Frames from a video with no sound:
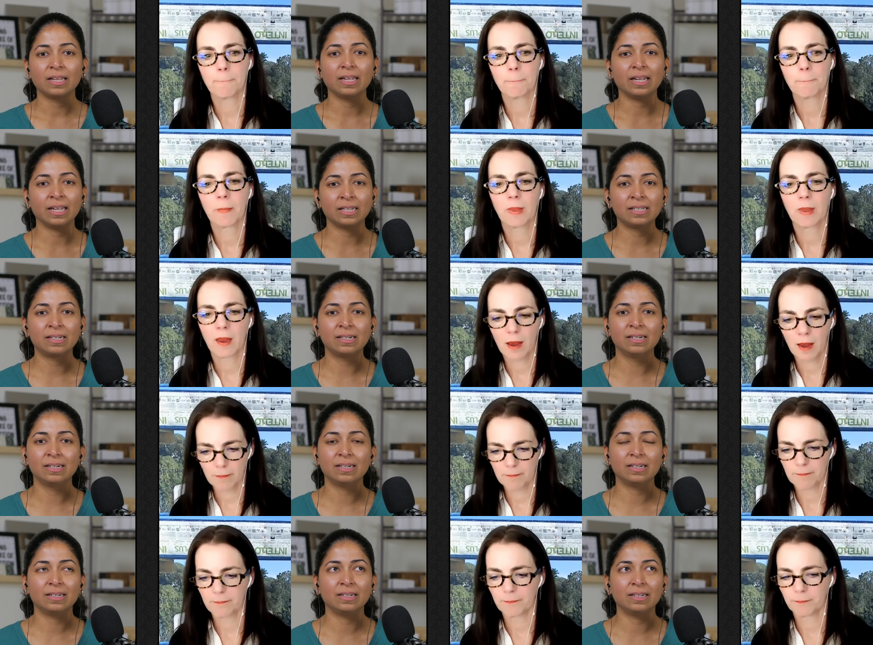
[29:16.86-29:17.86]
Speaker 1: it
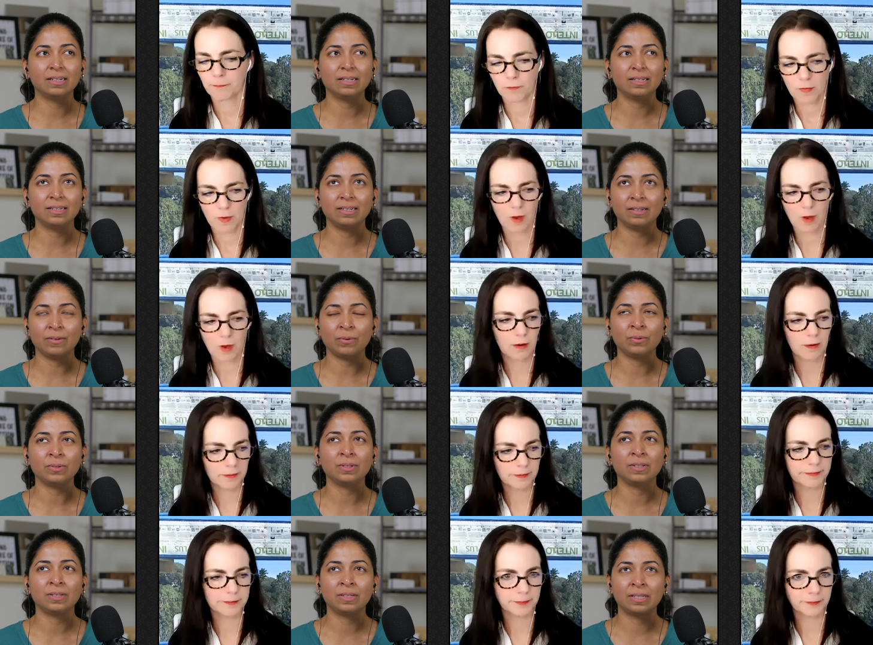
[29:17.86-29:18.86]
it,
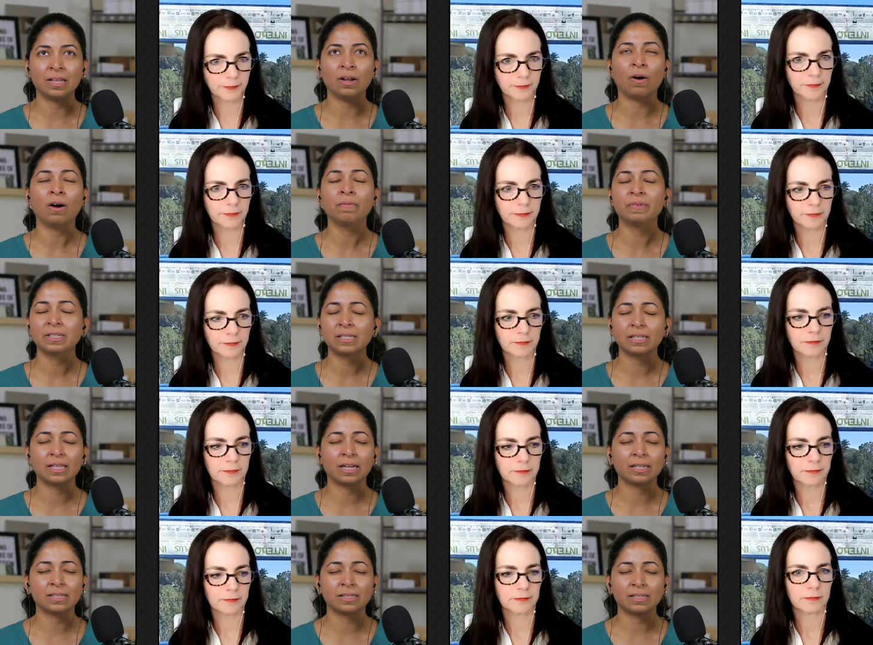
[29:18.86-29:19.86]
obviously
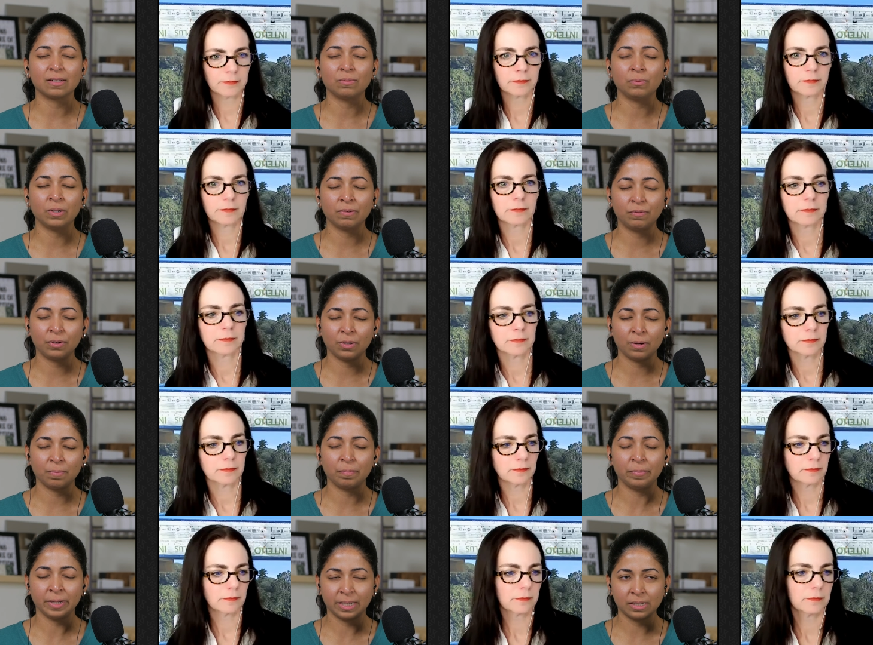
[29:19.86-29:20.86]
that is one of your
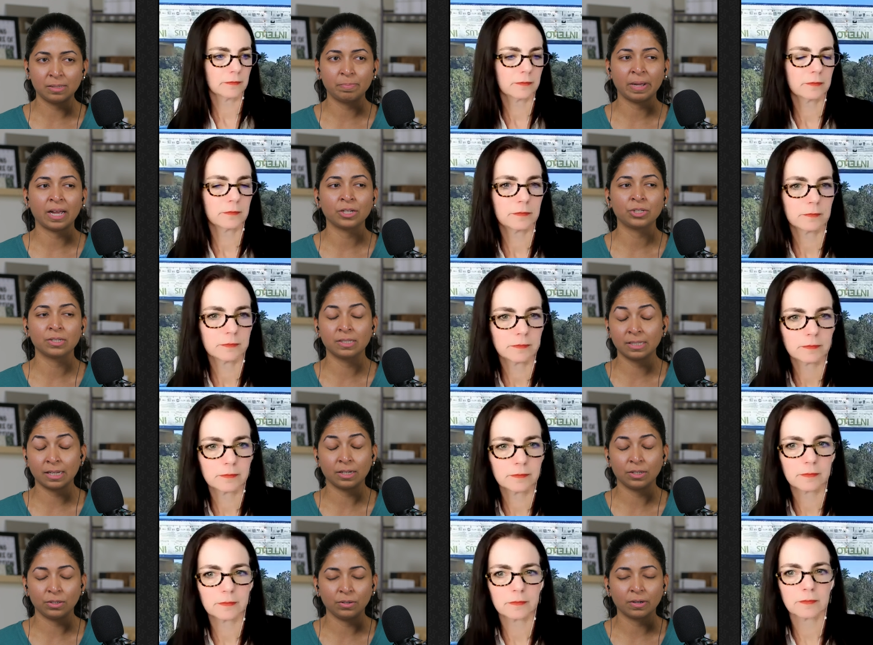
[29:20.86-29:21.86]
biggest passions
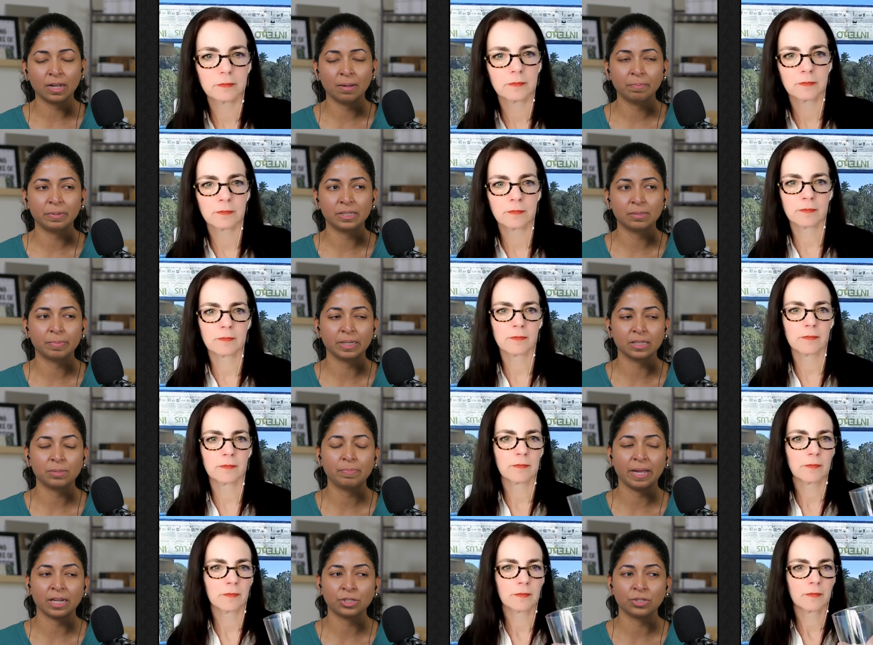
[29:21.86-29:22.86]
and your company's
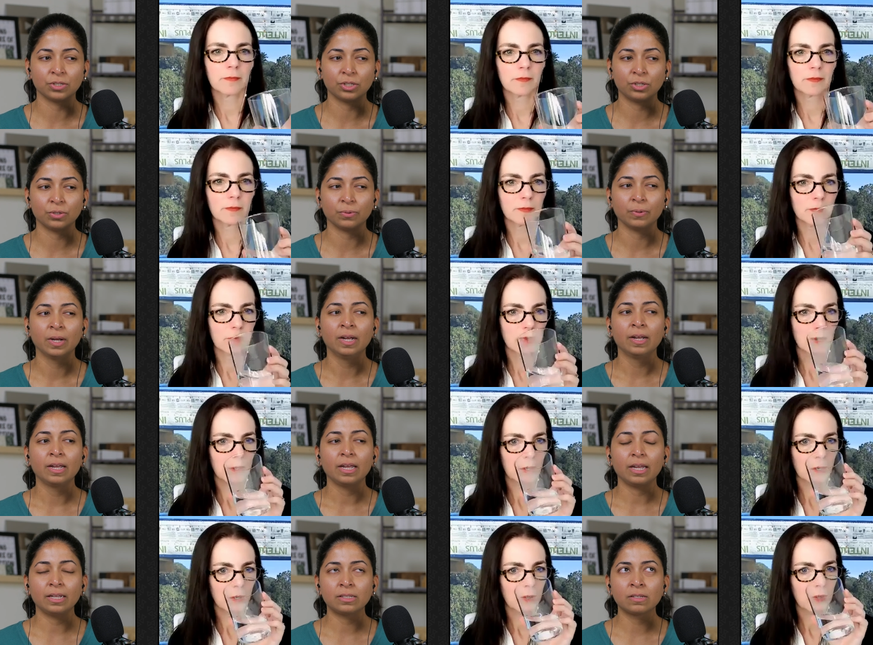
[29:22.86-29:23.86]
biggest passions too.
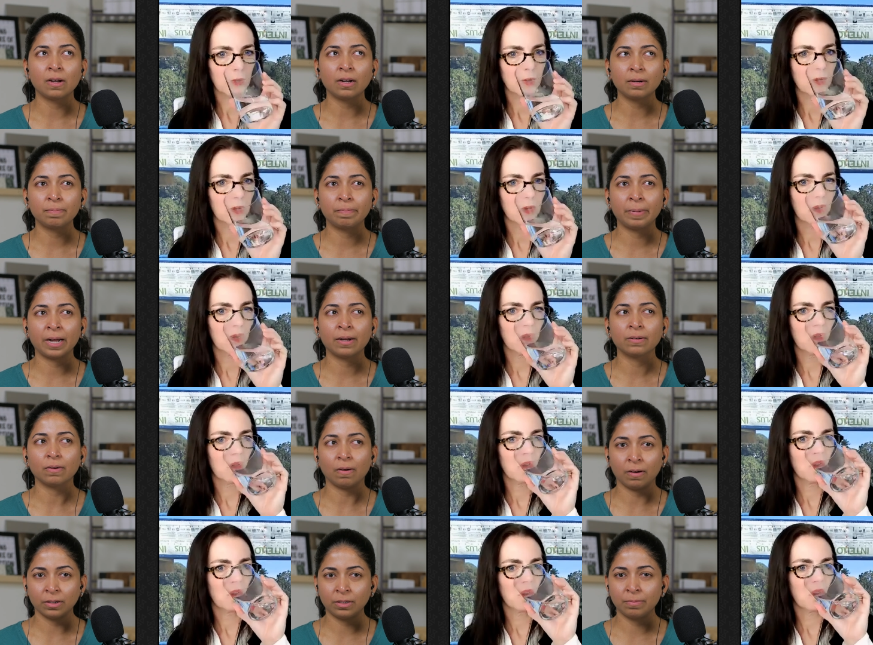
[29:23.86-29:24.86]
It's not about
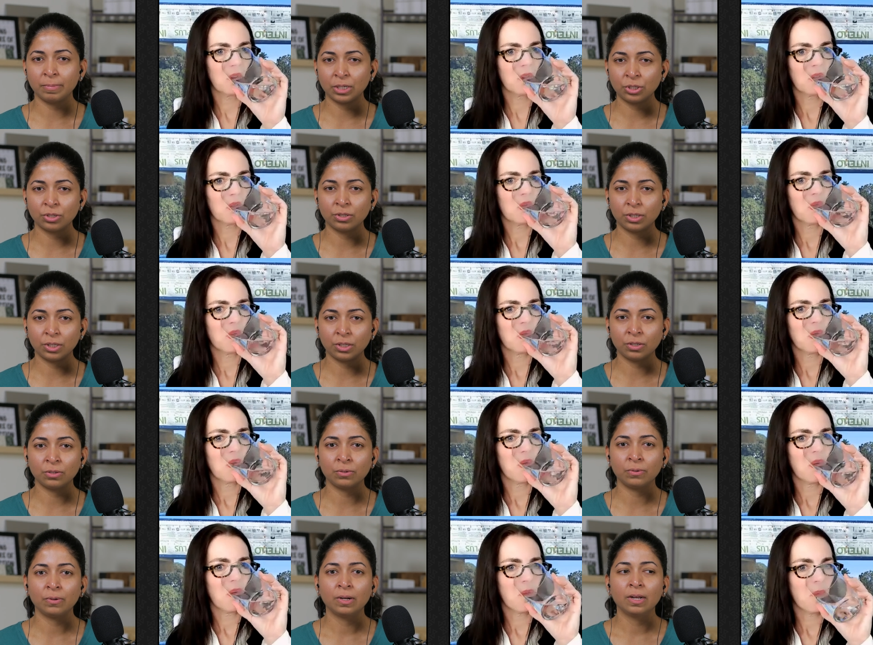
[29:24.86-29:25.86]
automation to
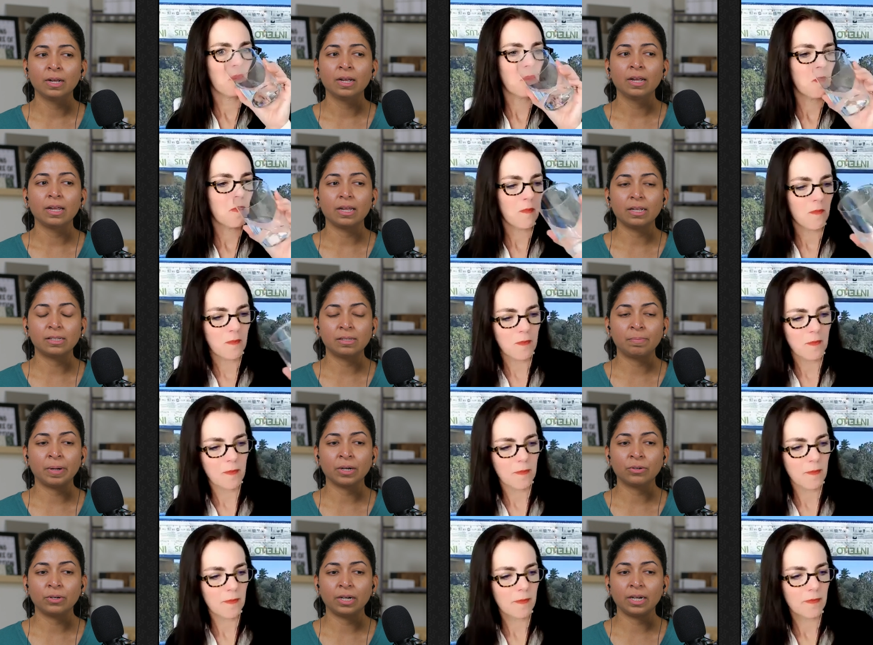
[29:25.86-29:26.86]
you, it's
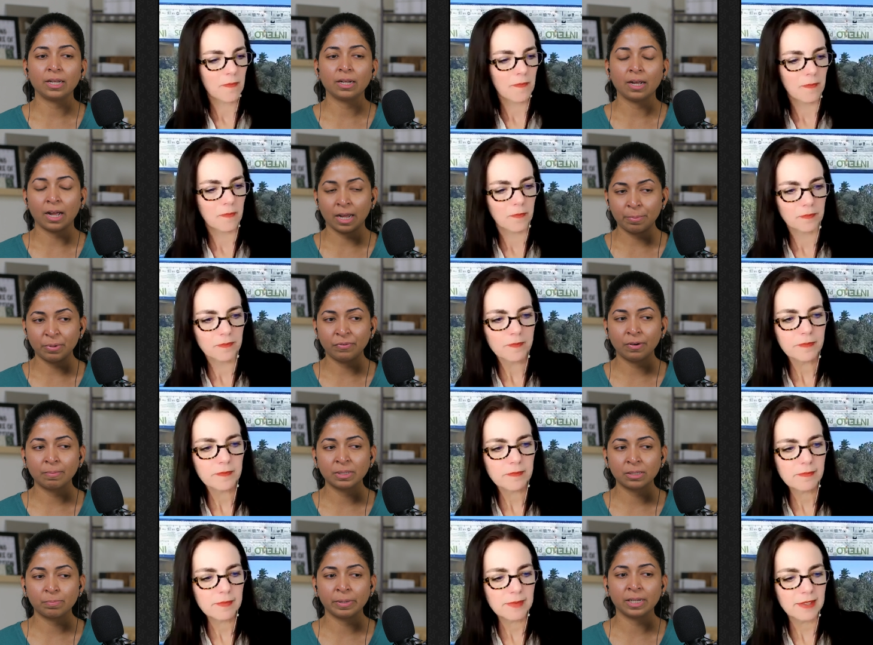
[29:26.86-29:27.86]
about creating high
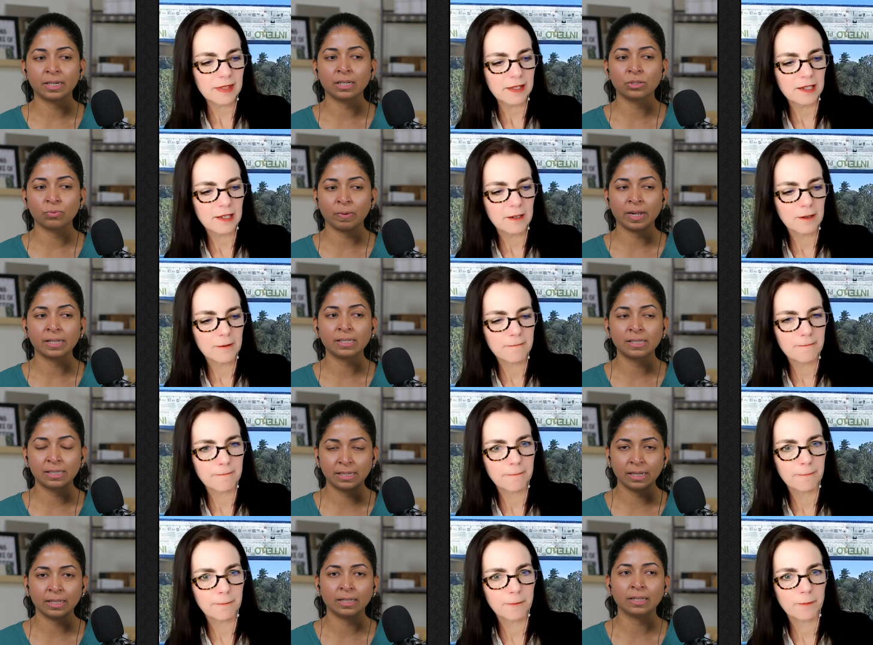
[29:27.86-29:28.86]
performance buildings while
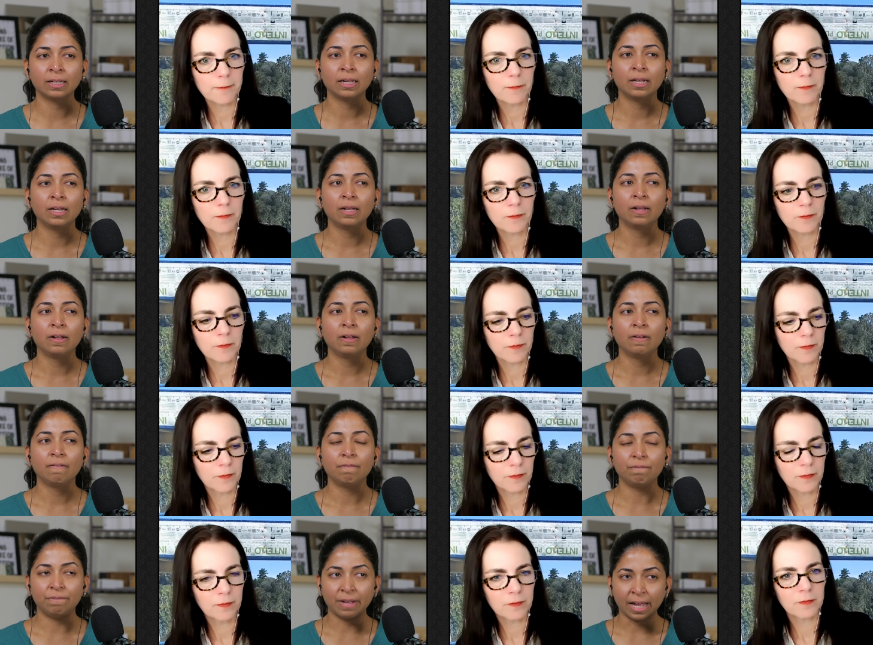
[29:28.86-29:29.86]
still
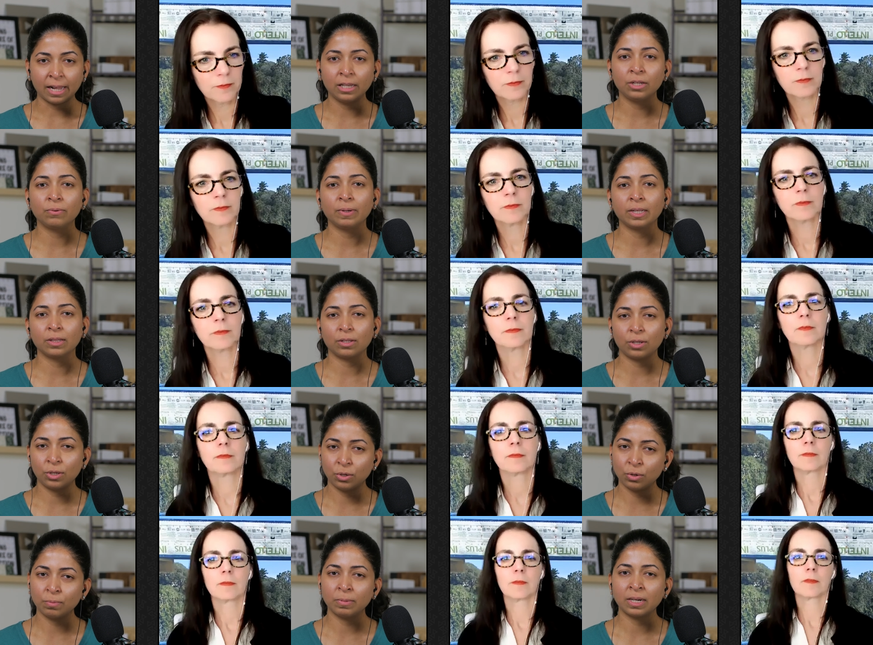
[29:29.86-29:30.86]
valuing the
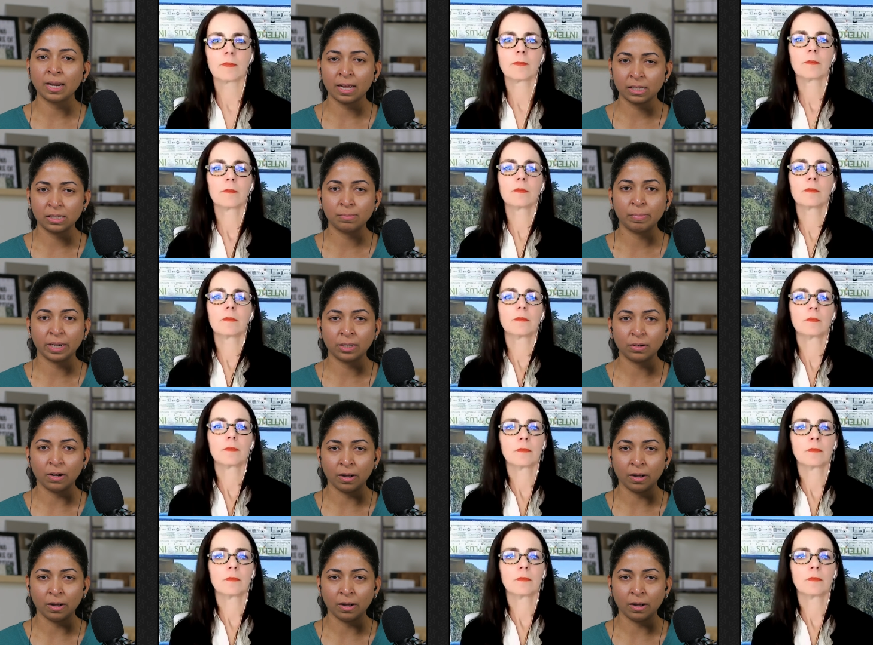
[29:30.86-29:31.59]
human aspect